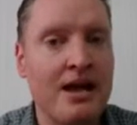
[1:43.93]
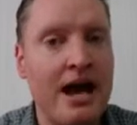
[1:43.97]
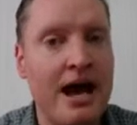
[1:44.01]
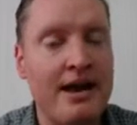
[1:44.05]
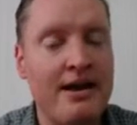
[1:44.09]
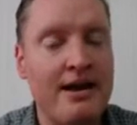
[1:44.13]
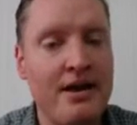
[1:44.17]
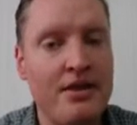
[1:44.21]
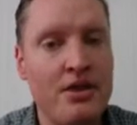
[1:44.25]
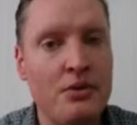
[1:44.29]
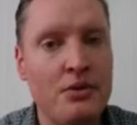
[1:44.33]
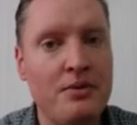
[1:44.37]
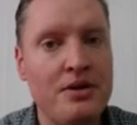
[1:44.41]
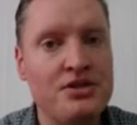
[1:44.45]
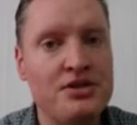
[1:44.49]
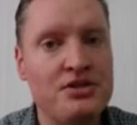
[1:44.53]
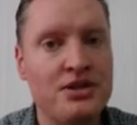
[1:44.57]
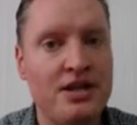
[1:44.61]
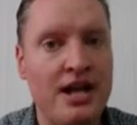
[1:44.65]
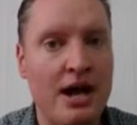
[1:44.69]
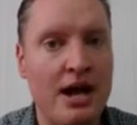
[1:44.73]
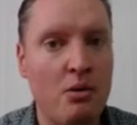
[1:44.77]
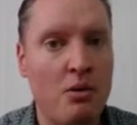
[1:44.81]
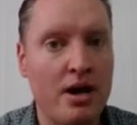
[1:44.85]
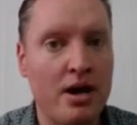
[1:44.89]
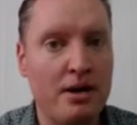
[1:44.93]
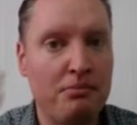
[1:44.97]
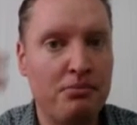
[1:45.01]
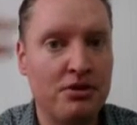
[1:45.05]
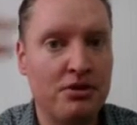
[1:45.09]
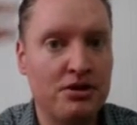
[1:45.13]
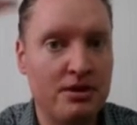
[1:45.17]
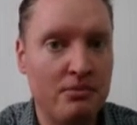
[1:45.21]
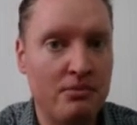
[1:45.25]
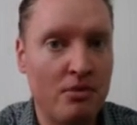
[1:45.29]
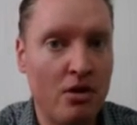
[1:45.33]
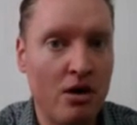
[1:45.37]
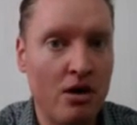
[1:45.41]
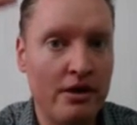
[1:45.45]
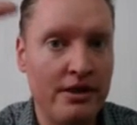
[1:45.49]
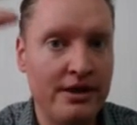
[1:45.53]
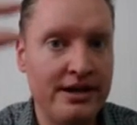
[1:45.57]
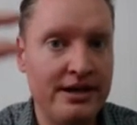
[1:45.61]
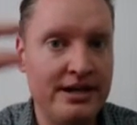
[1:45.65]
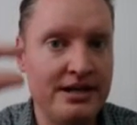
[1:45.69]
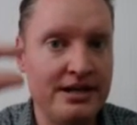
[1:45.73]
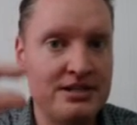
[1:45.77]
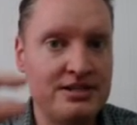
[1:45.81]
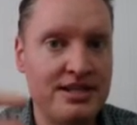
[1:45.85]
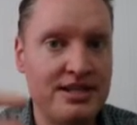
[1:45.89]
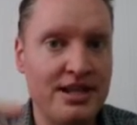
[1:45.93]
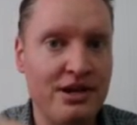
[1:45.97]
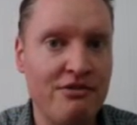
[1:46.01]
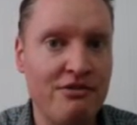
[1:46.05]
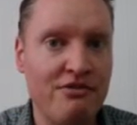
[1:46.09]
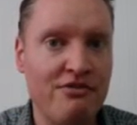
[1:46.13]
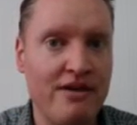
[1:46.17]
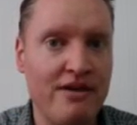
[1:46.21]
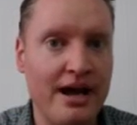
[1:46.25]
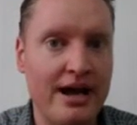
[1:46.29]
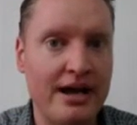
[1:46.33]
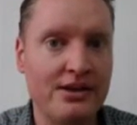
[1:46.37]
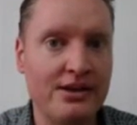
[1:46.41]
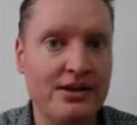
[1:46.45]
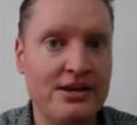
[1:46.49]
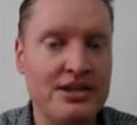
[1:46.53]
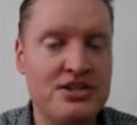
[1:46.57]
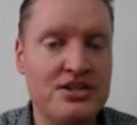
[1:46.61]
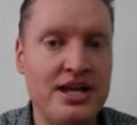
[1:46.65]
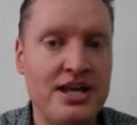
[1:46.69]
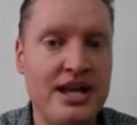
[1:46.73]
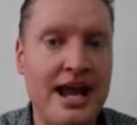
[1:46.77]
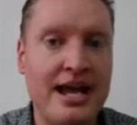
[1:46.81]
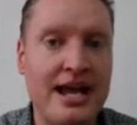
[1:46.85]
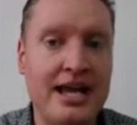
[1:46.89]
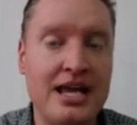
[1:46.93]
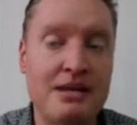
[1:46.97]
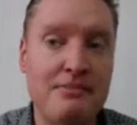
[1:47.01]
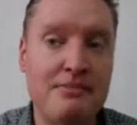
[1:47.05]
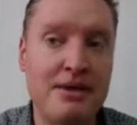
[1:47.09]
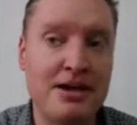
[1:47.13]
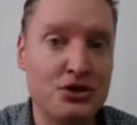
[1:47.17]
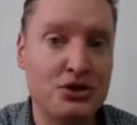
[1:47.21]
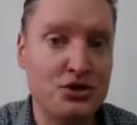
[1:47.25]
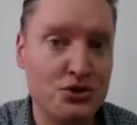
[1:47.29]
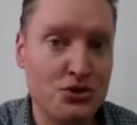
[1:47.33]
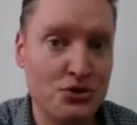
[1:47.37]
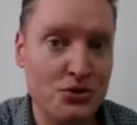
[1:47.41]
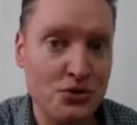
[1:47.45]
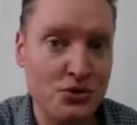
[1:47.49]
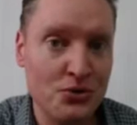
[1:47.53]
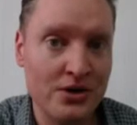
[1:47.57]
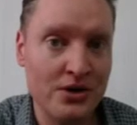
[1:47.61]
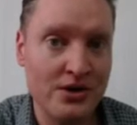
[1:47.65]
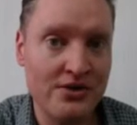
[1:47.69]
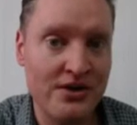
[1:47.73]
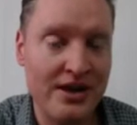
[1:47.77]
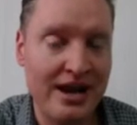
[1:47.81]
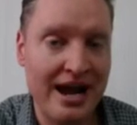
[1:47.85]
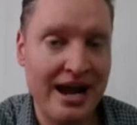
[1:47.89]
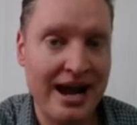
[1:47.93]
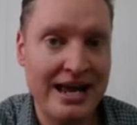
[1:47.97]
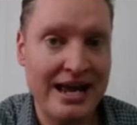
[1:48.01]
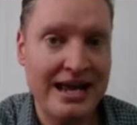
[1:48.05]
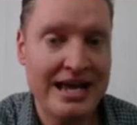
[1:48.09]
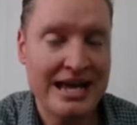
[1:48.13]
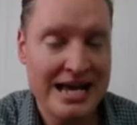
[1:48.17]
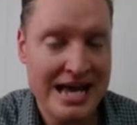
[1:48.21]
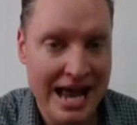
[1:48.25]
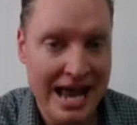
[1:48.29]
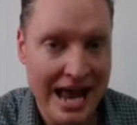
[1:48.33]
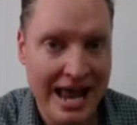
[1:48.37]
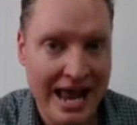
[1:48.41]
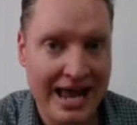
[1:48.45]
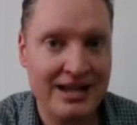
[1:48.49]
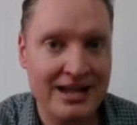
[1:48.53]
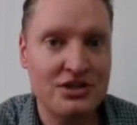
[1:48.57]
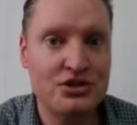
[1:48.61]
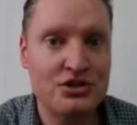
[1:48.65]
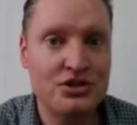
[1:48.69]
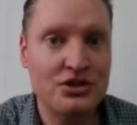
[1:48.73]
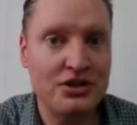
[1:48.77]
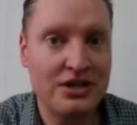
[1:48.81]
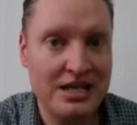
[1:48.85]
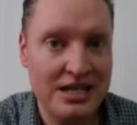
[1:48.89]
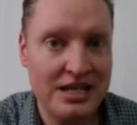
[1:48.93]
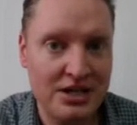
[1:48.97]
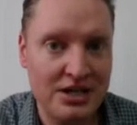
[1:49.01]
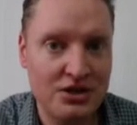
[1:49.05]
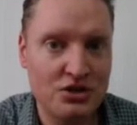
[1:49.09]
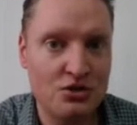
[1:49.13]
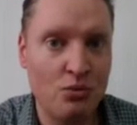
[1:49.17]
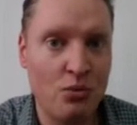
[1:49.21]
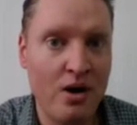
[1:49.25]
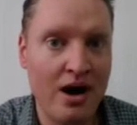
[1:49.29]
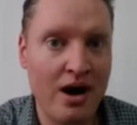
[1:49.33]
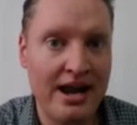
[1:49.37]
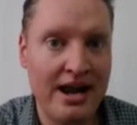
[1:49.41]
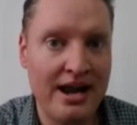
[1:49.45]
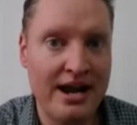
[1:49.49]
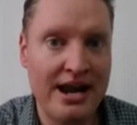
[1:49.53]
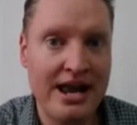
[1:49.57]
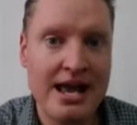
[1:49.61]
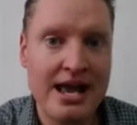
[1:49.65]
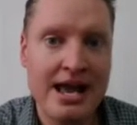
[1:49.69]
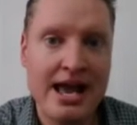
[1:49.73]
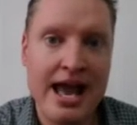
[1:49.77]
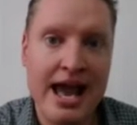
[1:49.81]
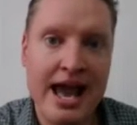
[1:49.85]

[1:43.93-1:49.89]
Another reason I want to put them all in an Excel file is that I can make sure that I answer each one.